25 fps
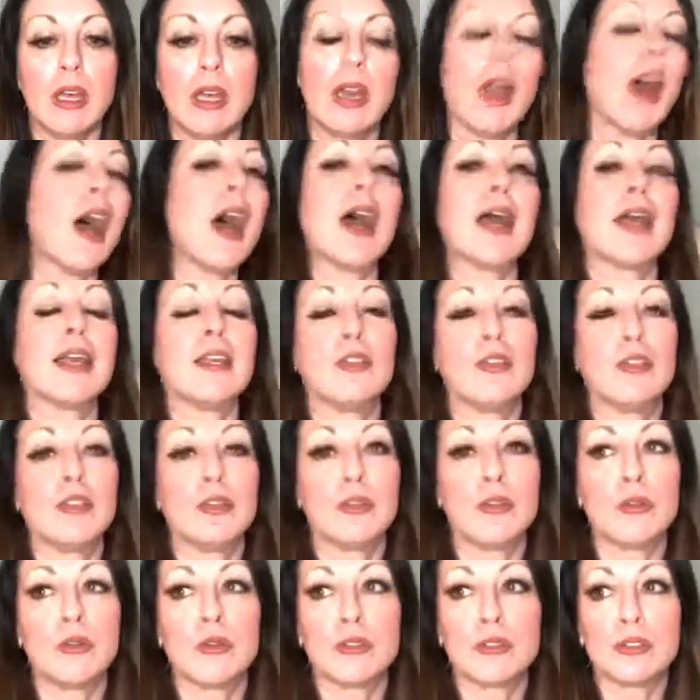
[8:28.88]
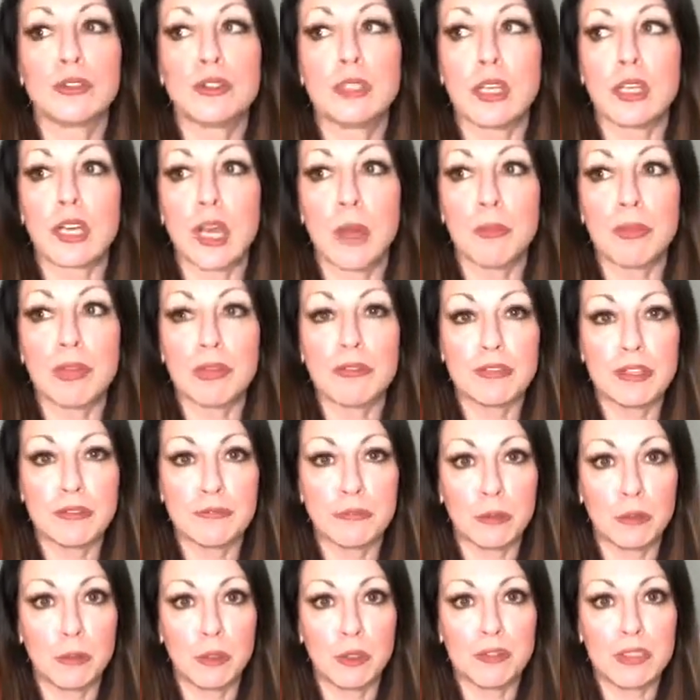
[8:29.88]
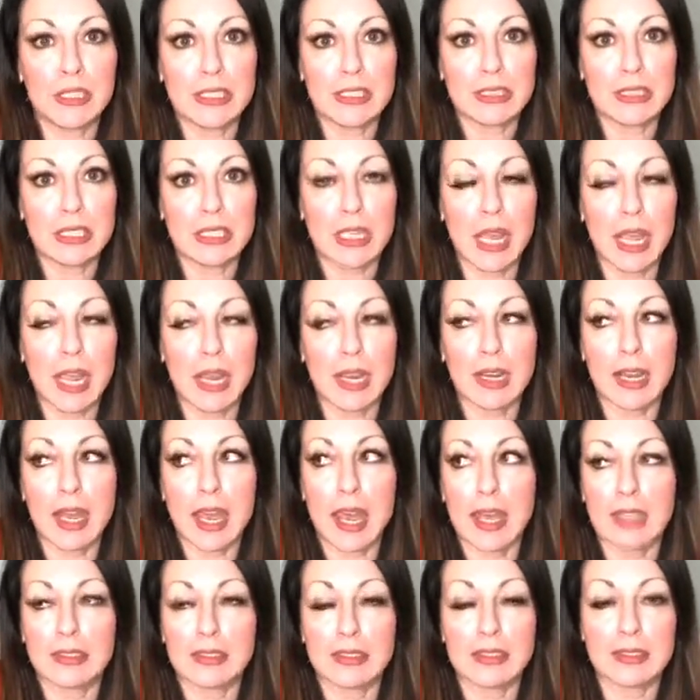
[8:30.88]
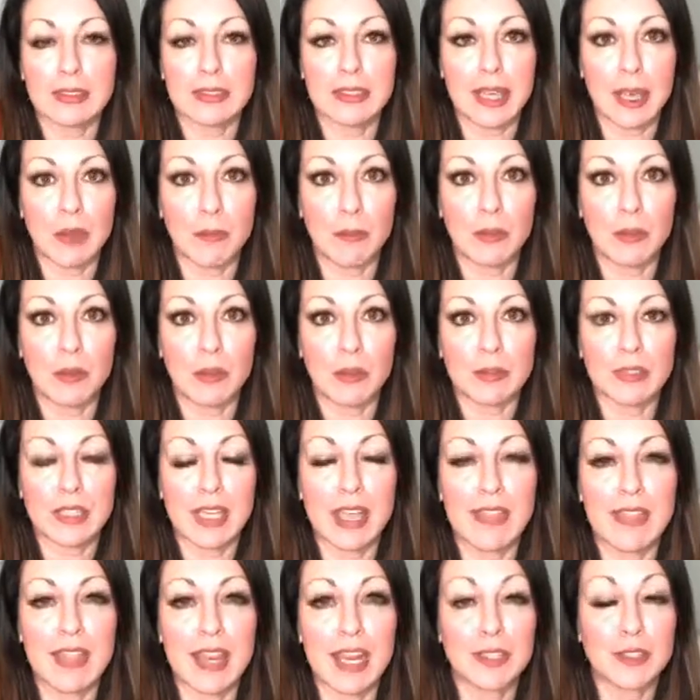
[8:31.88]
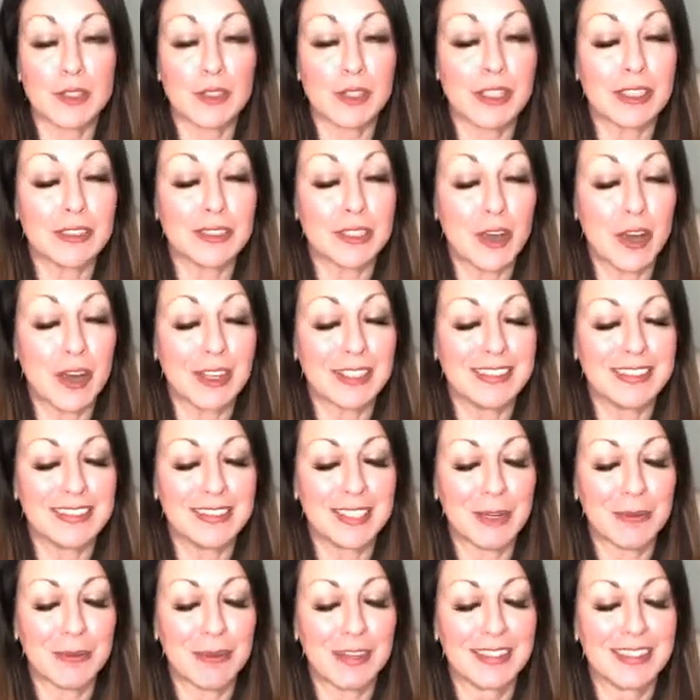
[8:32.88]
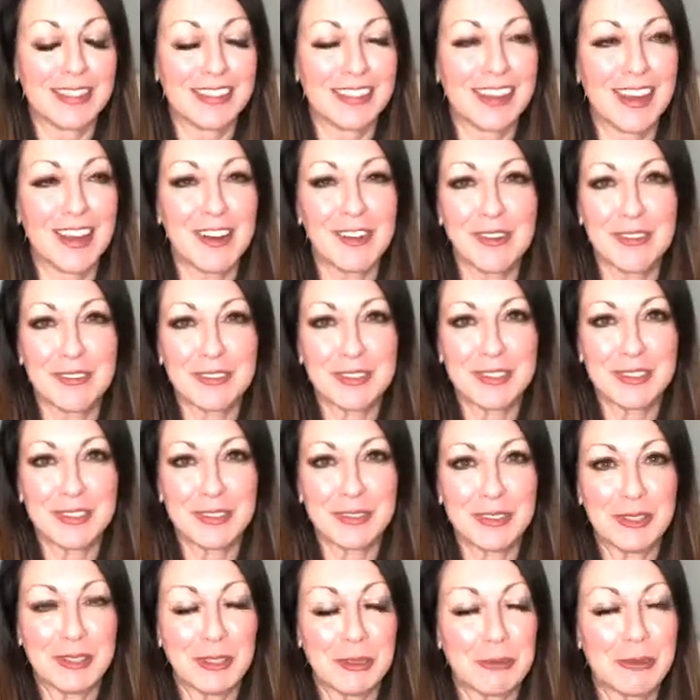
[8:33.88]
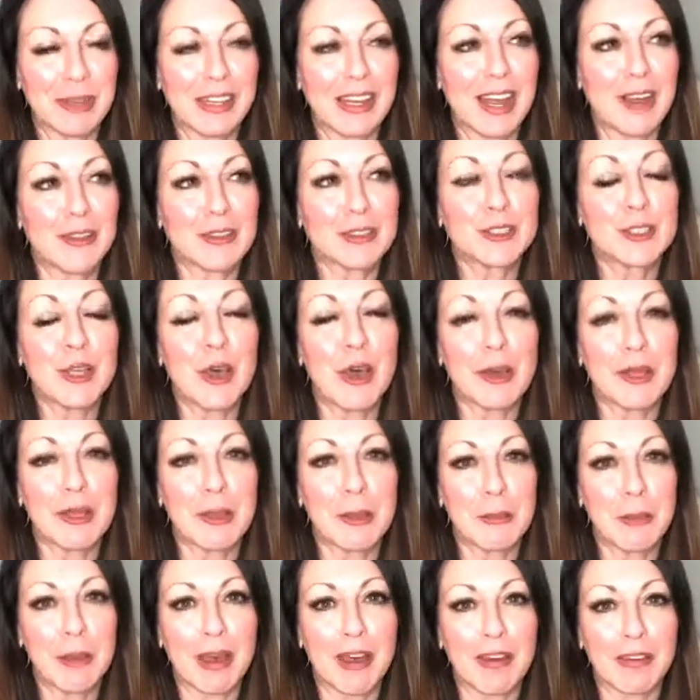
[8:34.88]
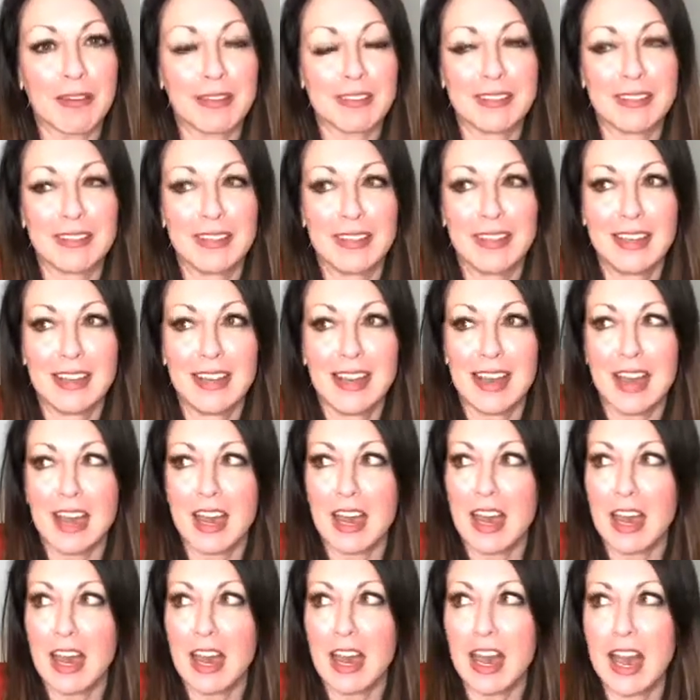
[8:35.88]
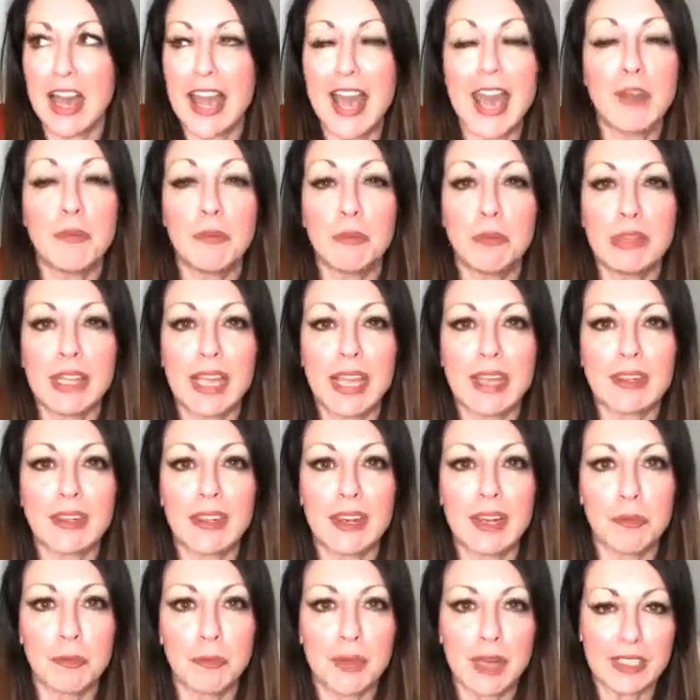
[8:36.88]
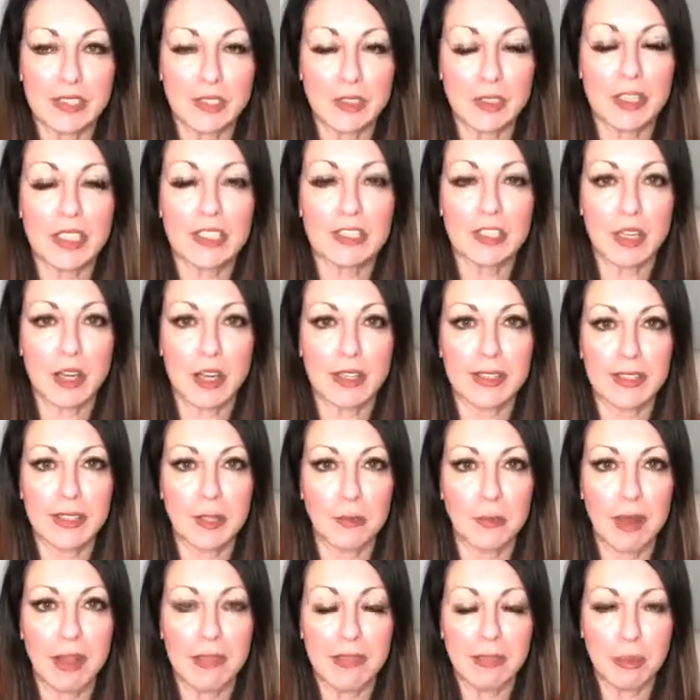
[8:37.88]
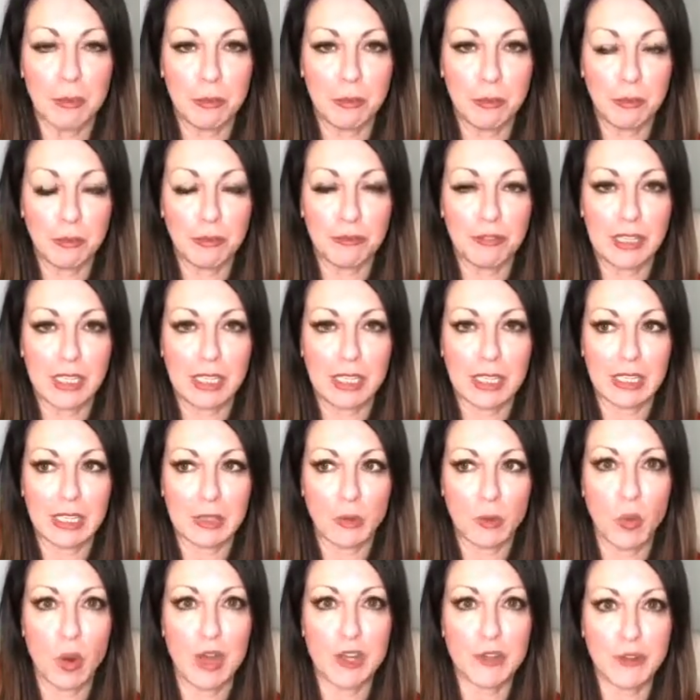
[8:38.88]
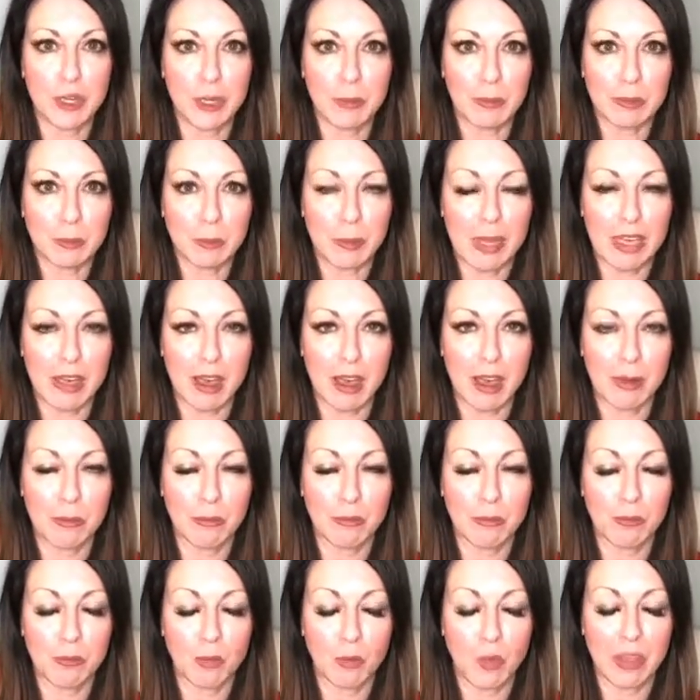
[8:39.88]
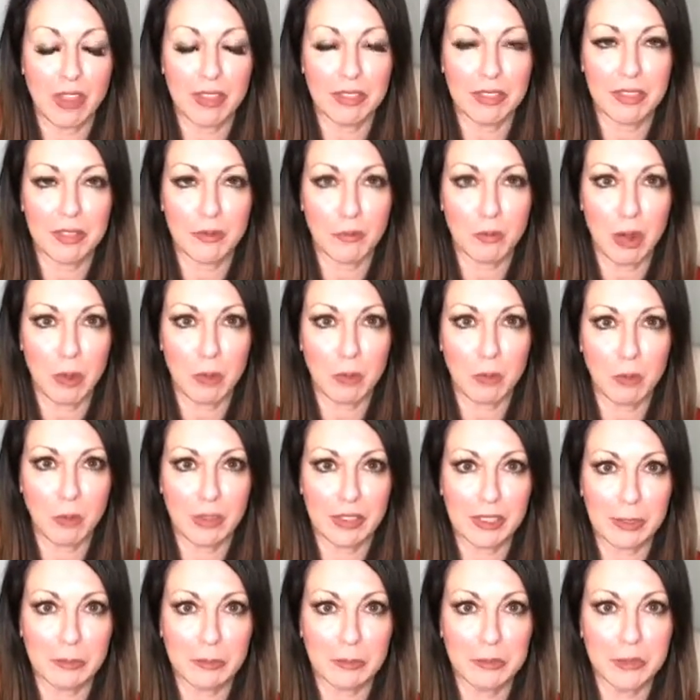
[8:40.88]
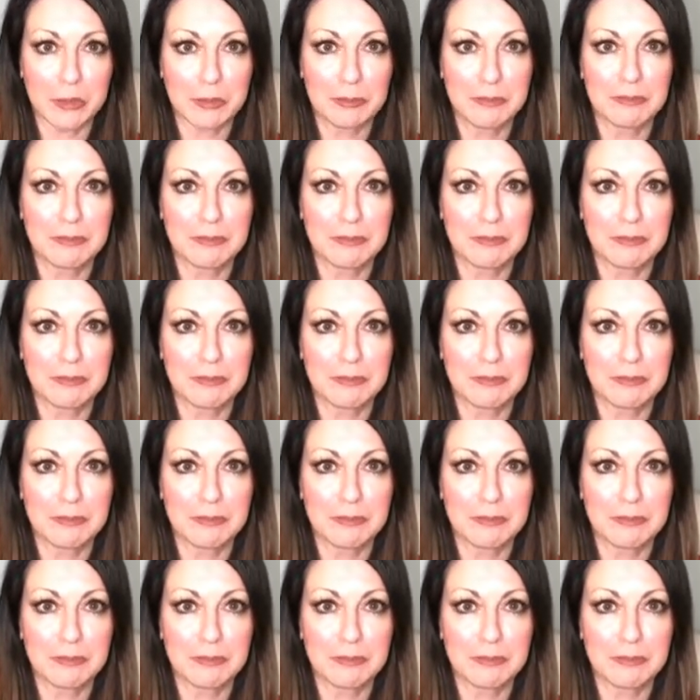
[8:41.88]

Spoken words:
I used a couple of different movies tonight as examples, and then I started talking, Deborah, I don't know if you're still here, but I was talking about, I hadn't planned on it, but I started talking about the movie What Dreams May Come with Robin Williams.